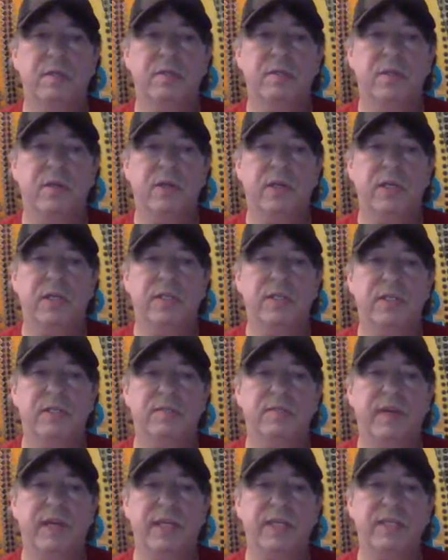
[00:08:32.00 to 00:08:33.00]
Turkish
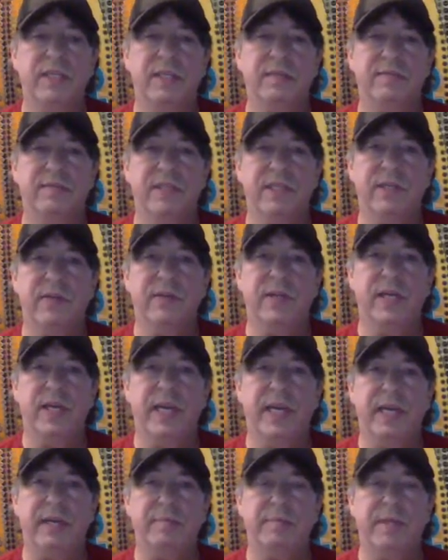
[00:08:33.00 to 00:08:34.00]
invasion of Syria
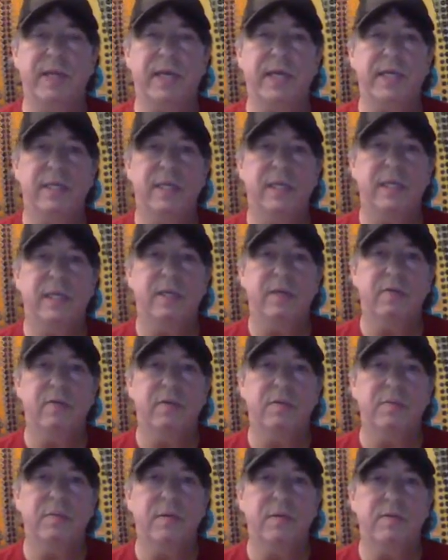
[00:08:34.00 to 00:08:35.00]
aimed at
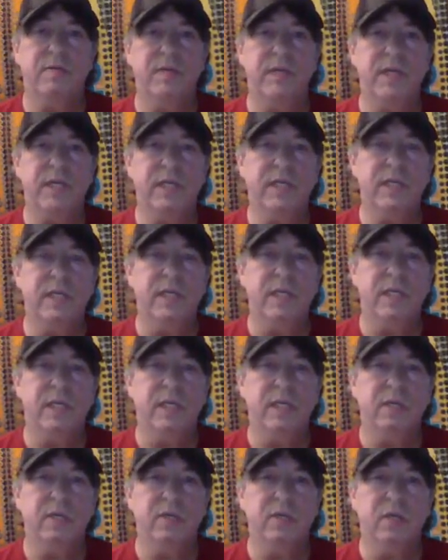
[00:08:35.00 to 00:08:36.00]
removing
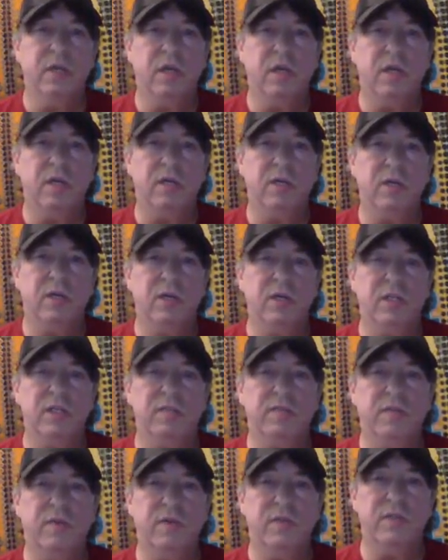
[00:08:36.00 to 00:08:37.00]
Kurdish
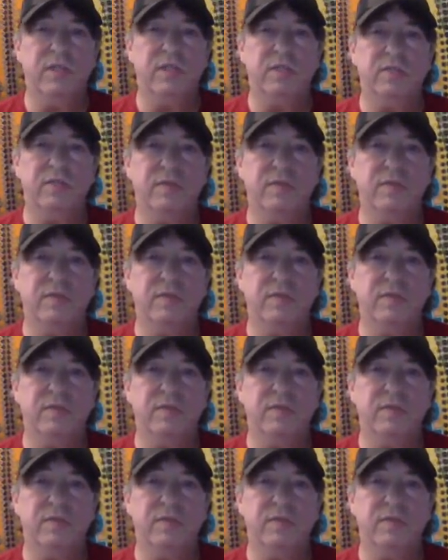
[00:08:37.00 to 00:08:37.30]
forces